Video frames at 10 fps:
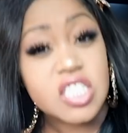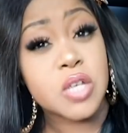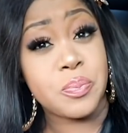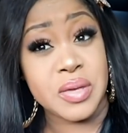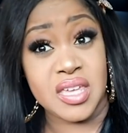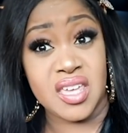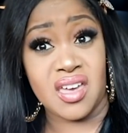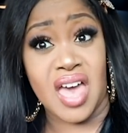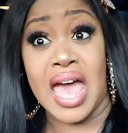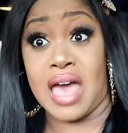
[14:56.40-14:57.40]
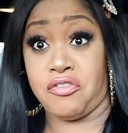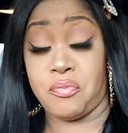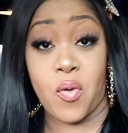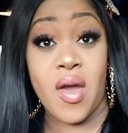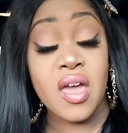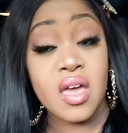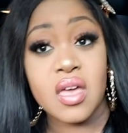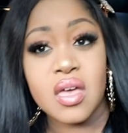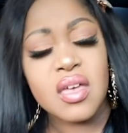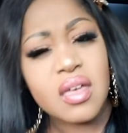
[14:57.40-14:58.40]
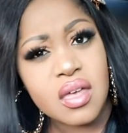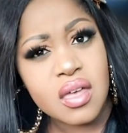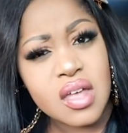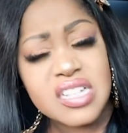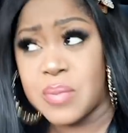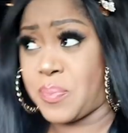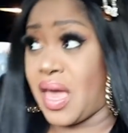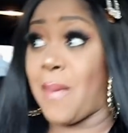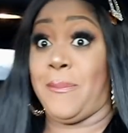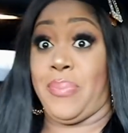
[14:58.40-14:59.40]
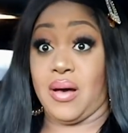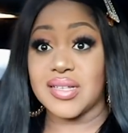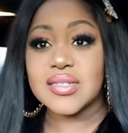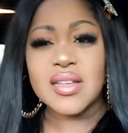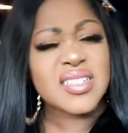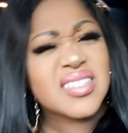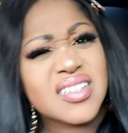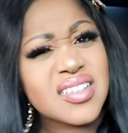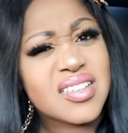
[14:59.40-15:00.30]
To be a F-boy? To be a bastard?